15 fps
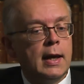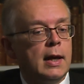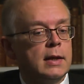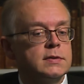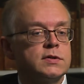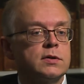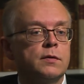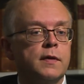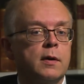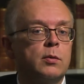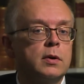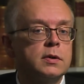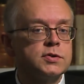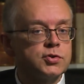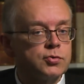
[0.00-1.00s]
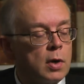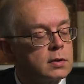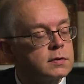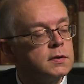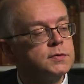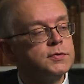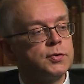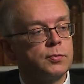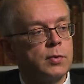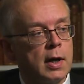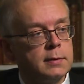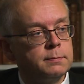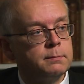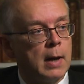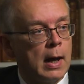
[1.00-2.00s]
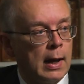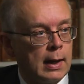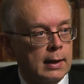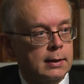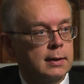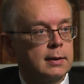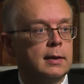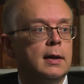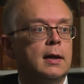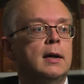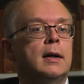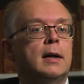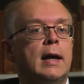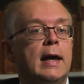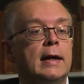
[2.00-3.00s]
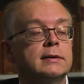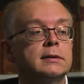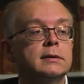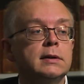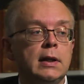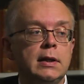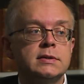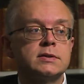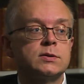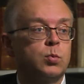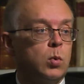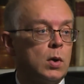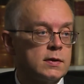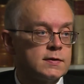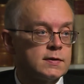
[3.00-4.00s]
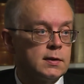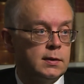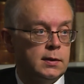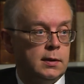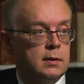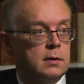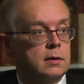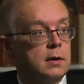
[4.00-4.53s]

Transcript: And so they were instructed to write back at least once a year.